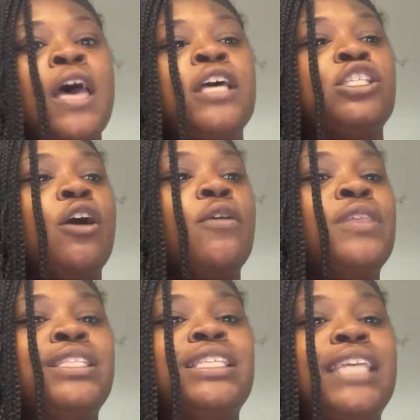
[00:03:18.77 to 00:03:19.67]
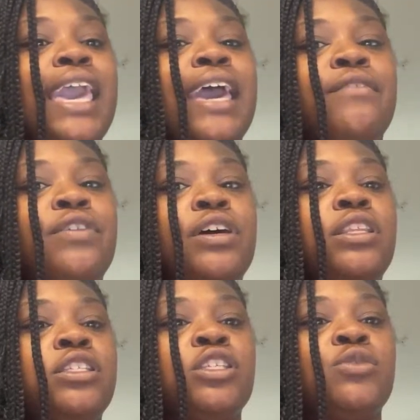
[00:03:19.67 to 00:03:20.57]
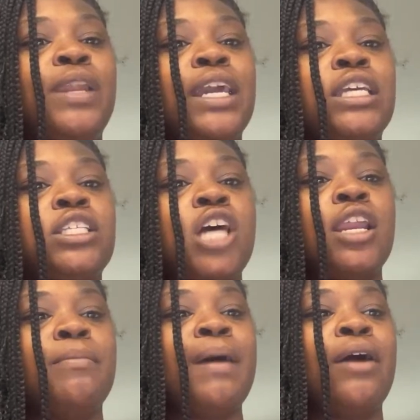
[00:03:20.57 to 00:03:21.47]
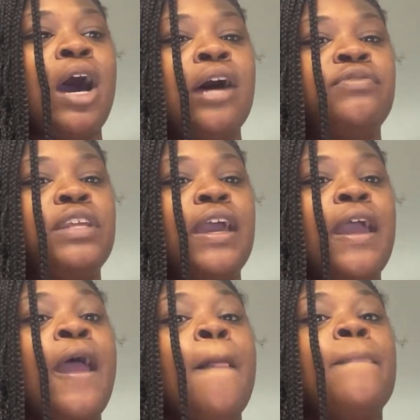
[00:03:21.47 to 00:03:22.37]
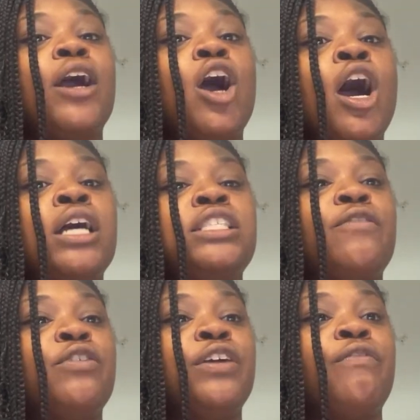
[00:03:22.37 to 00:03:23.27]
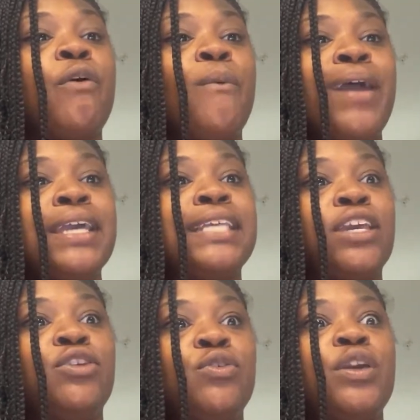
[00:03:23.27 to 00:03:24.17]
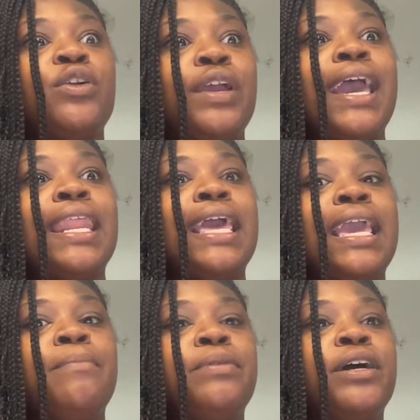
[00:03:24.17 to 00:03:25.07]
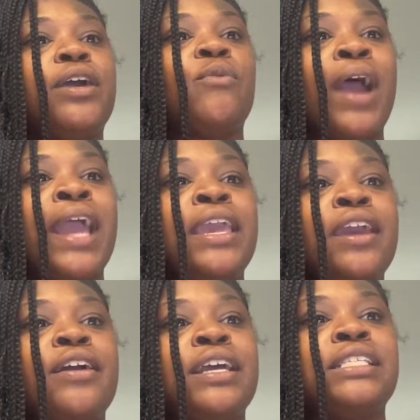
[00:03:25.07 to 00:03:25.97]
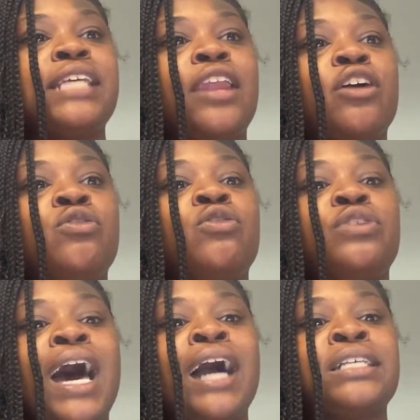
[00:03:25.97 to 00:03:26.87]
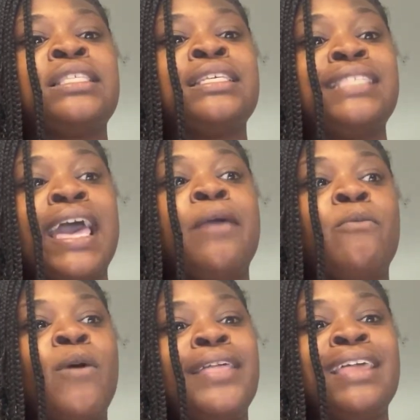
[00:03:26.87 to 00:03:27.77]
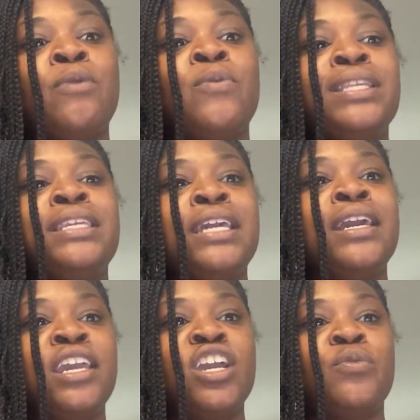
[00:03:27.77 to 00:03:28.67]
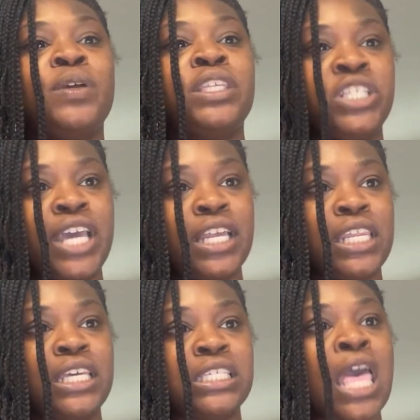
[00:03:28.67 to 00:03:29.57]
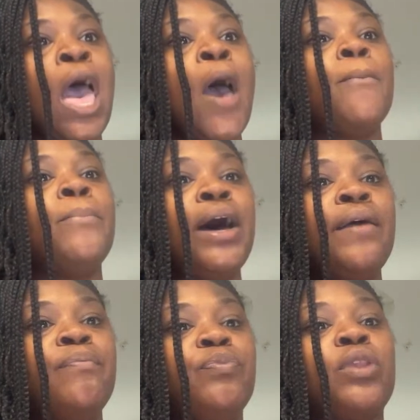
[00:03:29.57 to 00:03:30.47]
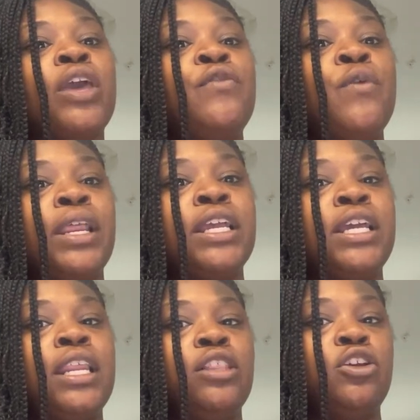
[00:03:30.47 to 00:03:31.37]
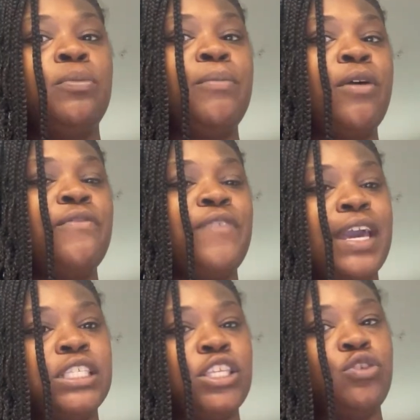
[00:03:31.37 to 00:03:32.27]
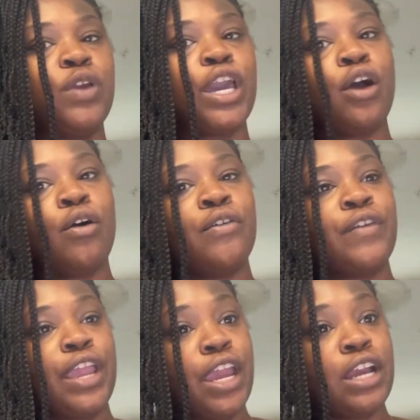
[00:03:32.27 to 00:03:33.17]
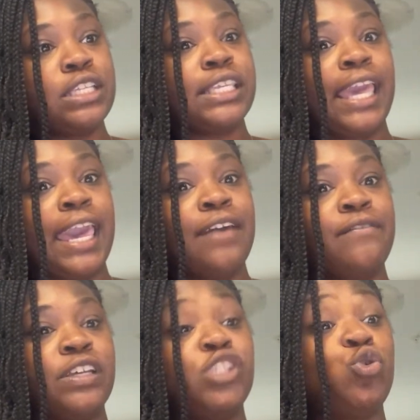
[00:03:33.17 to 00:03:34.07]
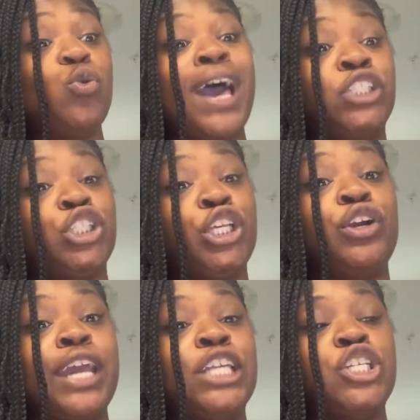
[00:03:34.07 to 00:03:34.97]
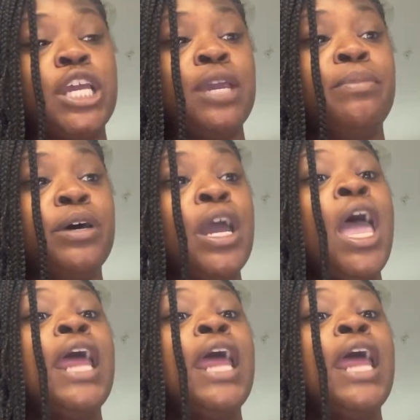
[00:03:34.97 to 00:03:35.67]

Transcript: So this is Canva. This is one that gets talked about often. There are several different ways. Like you can create an ebook right here inside of Google Docs, the same way that we did here with the checklist. But if you want to get a little bit more fancy, you can go over here to Canva to actually create your ebook.